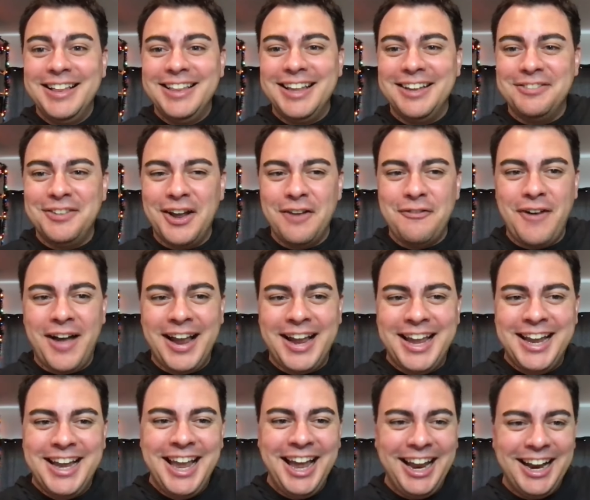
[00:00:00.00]
If, if I
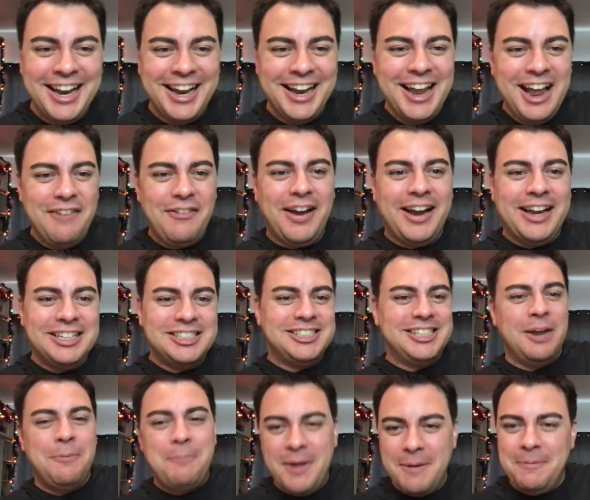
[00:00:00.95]
can get if I can
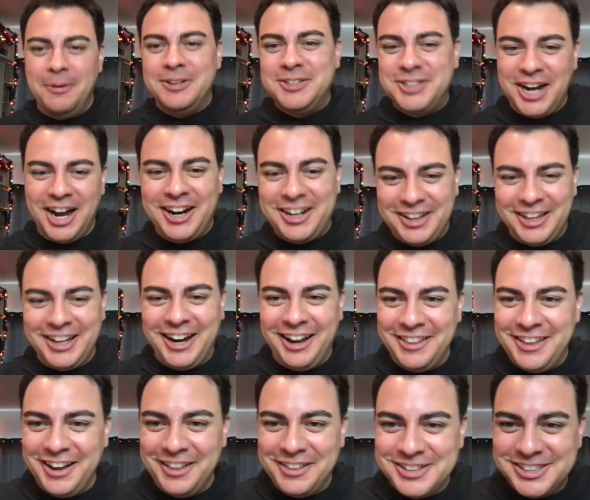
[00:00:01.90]
see people chuckling
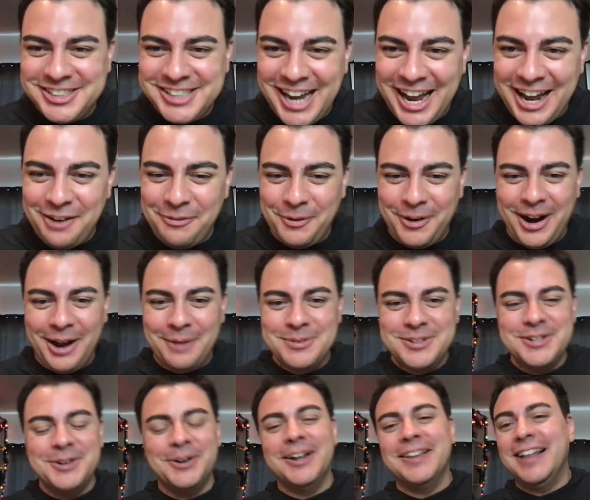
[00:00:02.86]
on the other side of what
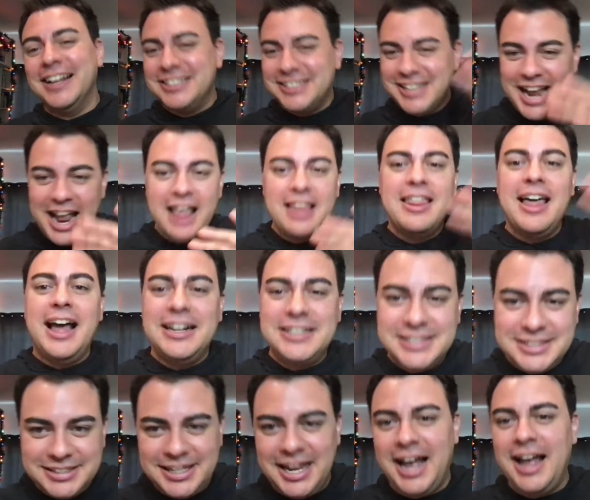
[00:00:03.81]
I'm doing, that's
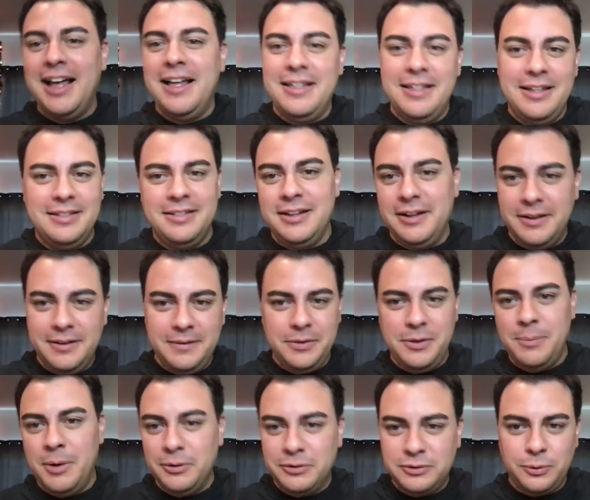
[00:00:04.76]
that's uh, the
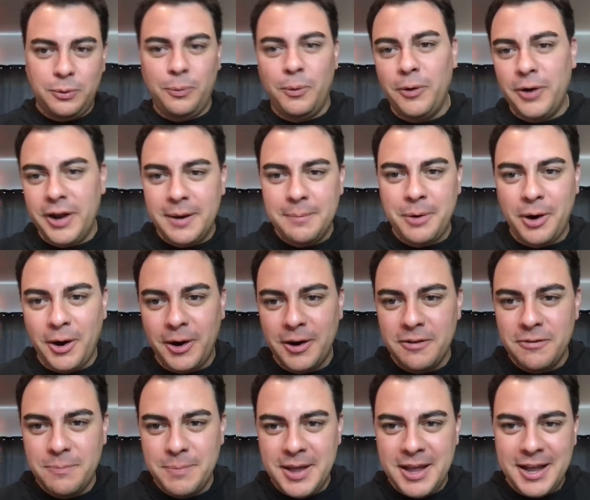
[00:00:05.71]
the most rewarding
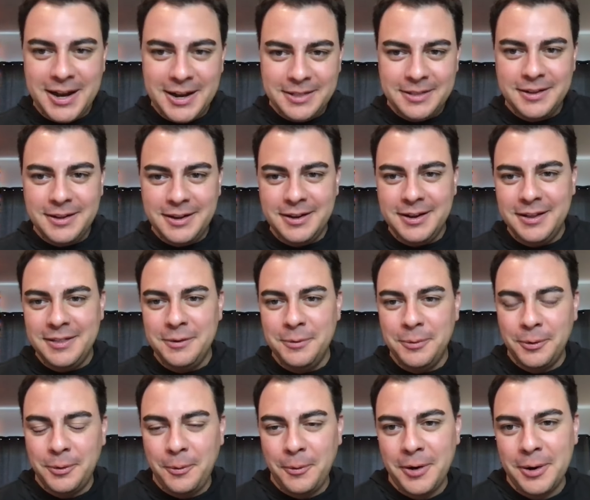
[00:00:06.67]
part of being in in
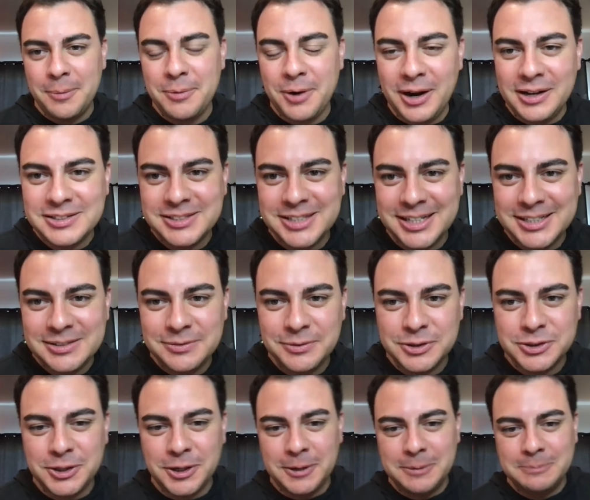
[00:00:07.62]
the recording process
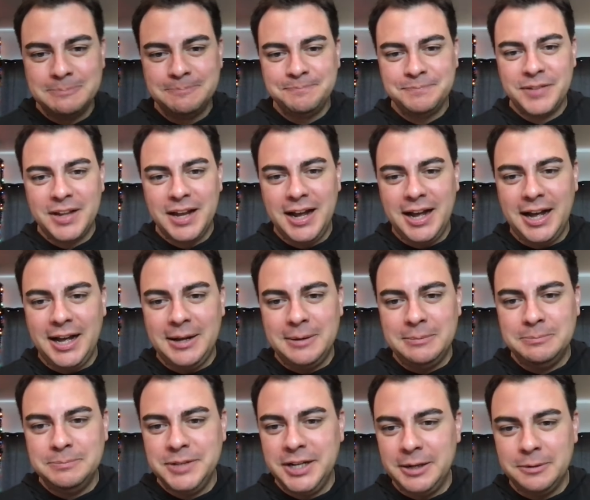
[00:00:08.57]
for sure
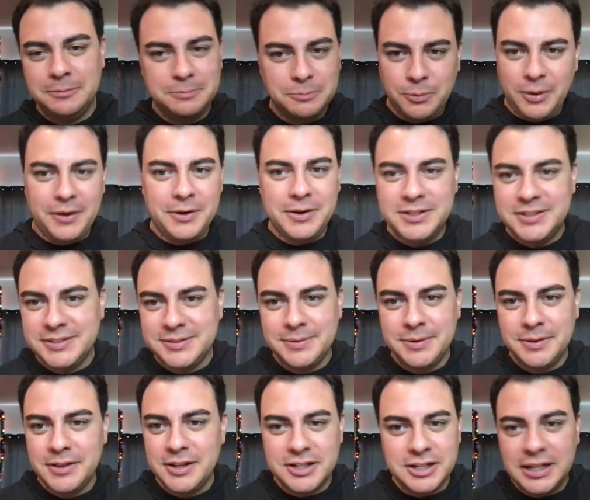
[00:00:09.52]
um, you know, whether
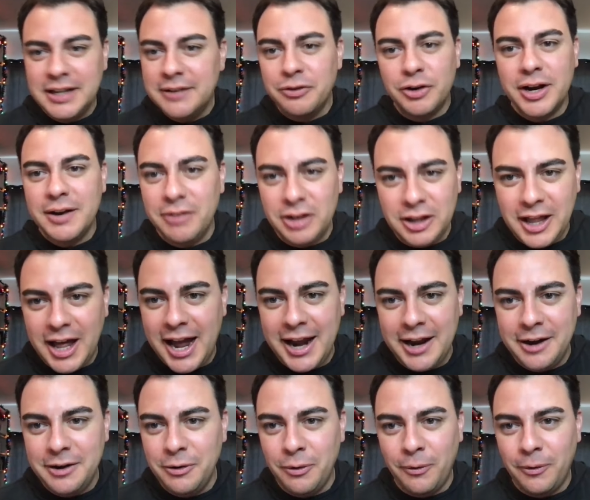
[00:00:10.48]
it's the delivery of a
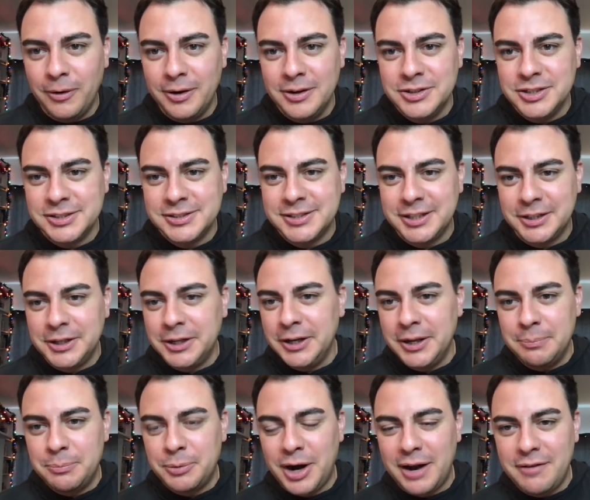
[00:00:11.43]
line or just a
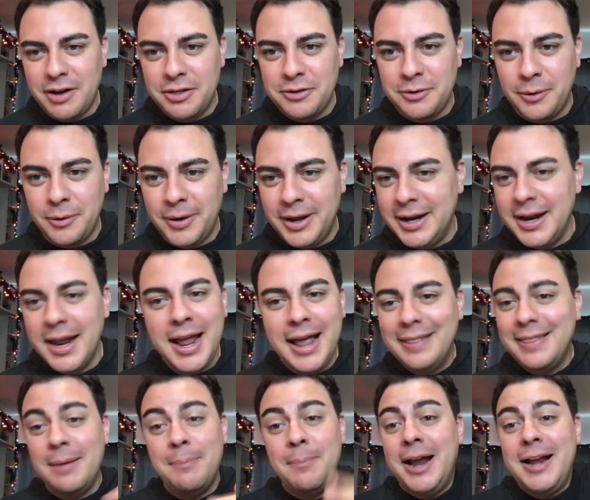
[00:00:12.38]
little improv I throw in
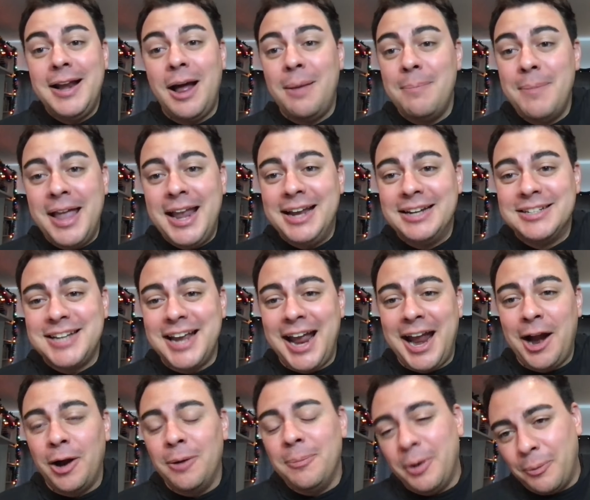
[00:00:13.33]
that might not make it to
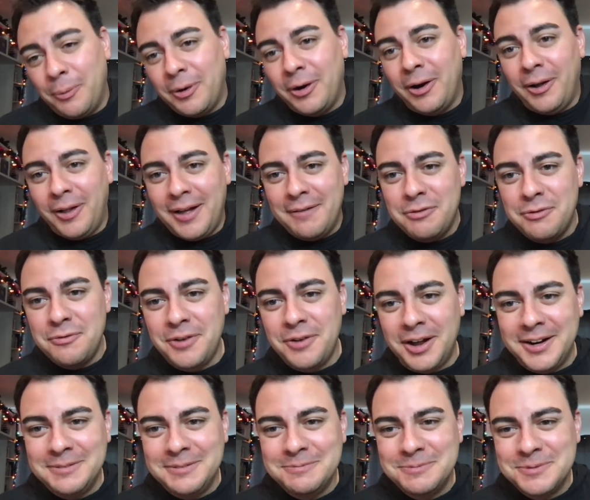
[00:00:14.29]
air, but we're all having
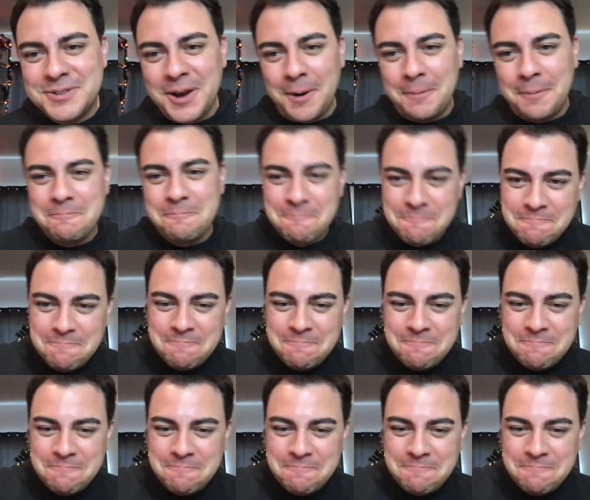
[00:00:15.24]
fun. So